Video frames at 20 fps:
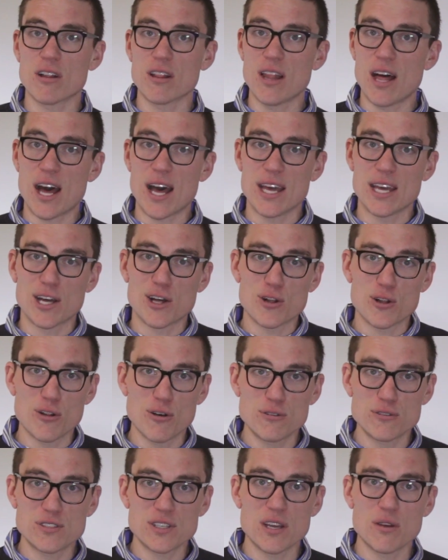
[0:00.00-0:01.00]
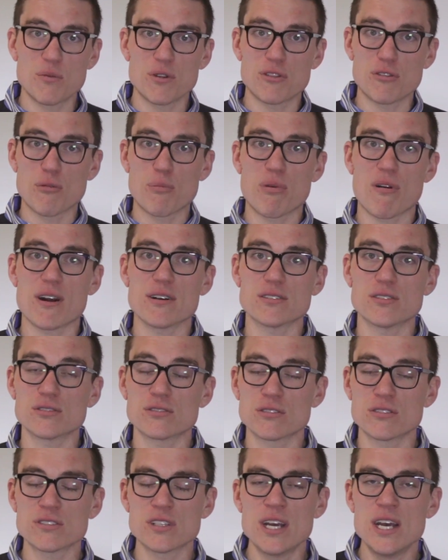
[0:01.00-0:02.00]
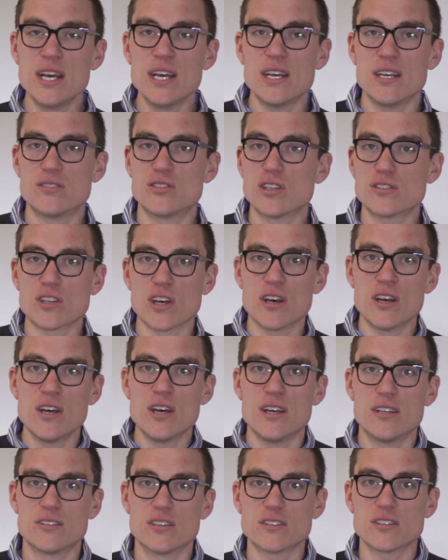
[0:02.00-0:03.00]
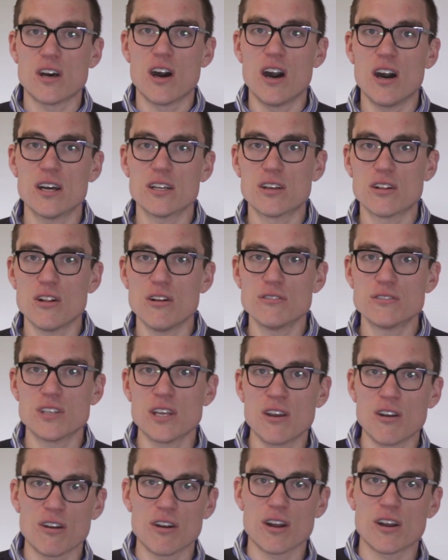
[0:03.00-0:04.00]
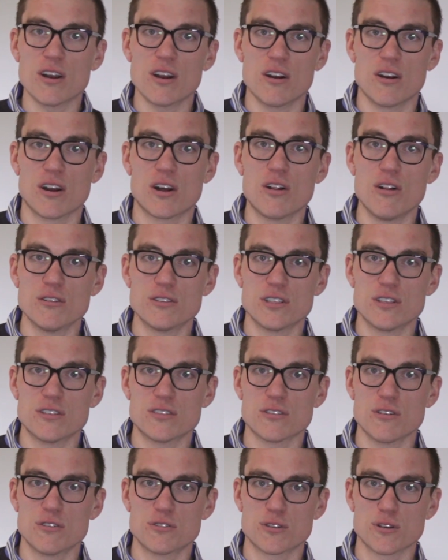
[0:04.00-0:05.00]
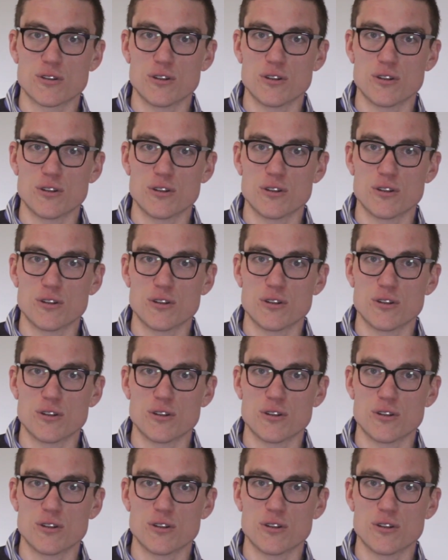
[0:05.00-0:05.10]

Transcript: a lot in closing with your processors. Is this a HUD closing or a closing disclosure